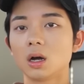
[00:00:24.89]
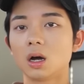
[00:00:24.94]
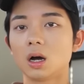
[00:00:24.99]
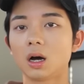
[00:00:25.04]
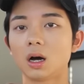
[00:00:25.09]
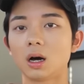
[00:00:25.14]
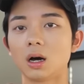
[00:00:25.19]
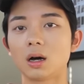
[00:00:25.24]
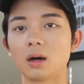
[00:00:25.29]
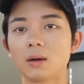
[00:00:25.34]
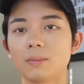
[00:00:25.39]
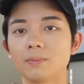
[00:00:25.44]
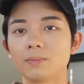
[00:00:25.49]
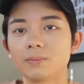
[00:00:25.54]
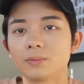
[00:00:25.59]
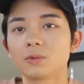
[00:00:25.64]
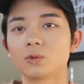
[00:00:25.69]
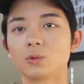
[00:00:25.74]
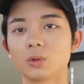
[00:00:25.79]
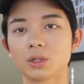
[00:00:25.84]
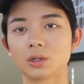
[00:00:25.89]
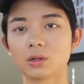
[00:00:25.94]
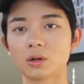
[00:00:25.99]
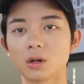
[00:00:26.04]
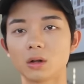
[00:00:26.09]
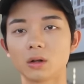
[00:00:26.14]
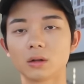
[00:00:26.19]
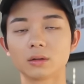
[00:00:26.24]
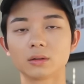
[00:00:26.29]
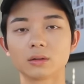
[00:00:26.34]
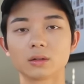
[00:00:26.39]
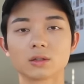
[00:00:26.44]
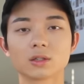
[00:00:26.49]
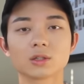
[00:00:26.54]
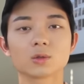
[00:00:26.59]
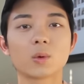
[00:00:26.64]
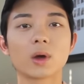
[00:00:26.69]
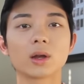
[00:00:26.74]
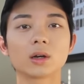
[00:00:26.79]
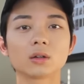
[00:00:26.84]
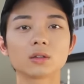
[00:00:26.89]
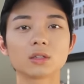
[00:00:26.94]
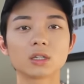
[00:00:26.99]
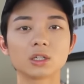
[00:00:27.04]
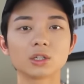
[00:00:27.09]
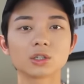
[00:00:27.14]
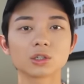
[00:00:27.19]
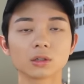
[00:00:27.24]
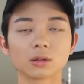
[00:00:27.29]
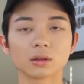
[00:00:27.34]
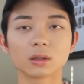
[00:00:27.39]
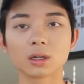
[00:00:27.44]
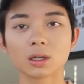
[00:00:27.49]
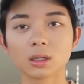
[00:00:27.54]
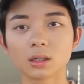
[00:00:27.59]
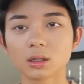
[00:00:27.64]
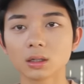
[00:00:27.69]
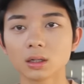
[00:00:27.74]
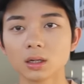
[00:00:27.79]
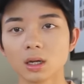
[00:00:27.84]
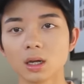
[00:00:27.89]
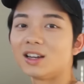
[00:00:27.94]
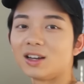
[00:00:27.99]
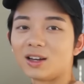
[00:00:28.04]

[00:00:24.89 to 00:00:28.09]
sweater t-shirt thing,